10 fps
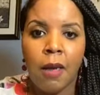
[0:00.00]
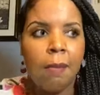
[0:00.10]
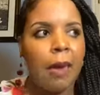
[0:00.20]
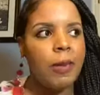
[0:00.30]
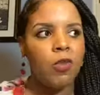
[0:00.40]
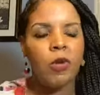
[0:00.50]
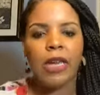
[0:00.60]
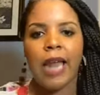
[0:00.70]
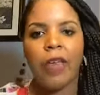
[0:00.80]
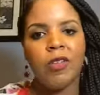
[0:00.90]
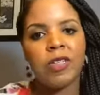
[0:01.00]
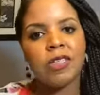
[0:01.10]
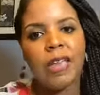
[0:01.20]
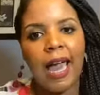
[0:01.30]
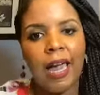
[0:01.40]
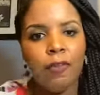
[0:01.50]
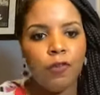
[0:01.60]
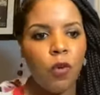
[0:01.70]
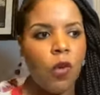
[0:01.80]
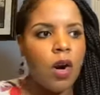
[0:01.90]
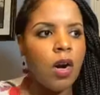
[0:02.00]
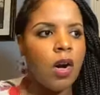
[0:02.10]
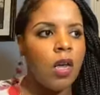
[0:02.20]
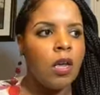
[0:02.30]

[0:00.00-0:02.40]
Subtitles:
Maybe it's going to allow save for,